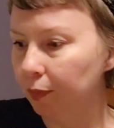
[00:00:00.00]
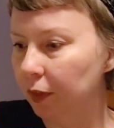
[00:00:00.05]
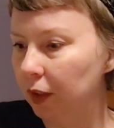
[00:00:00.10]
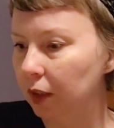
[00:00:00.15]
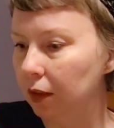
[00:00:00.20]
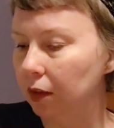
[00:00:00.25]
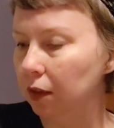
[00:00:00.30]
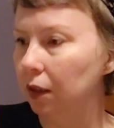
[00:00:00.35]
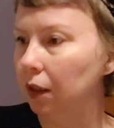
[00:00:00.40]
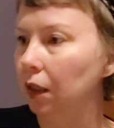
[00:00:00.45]

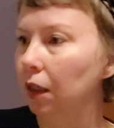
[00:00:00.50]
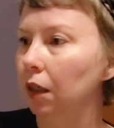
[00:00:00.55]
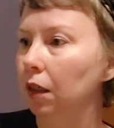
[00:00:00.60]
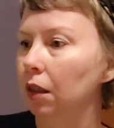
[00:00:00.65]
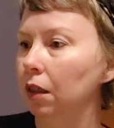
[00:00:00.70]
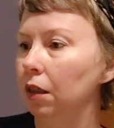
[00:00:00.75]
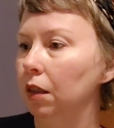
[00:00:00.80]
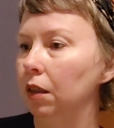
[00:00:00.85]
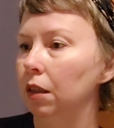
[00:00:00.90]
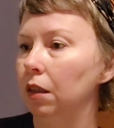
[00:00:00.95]
da-da-da-da,
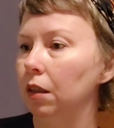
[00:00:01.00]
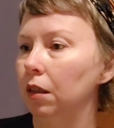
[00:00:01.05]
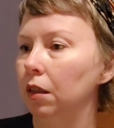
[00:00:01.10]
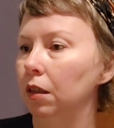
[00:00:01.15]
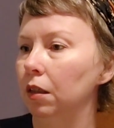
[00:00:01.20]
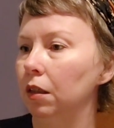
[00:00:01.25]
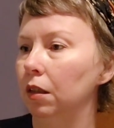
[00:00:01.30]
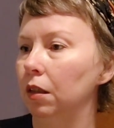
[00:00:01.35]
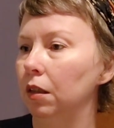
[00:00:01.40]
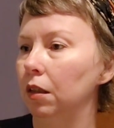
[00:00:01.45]

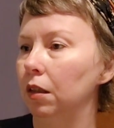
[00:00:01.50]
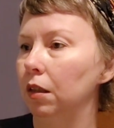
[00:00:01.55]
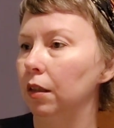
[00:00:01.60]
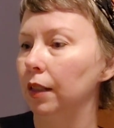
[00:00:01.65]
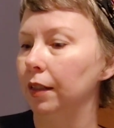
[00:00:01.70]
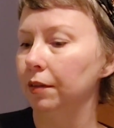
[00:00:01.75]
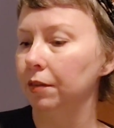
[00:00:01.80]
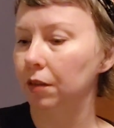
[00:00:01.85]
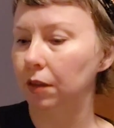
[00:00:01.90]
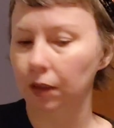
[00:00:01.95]

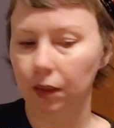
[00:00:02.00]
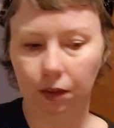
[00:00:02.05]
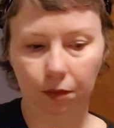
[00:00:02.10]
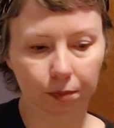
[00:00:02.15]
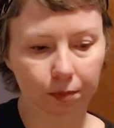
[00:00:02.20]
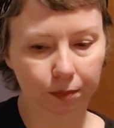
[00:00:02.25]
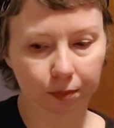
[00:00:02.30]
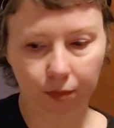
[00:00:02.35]
that's not it.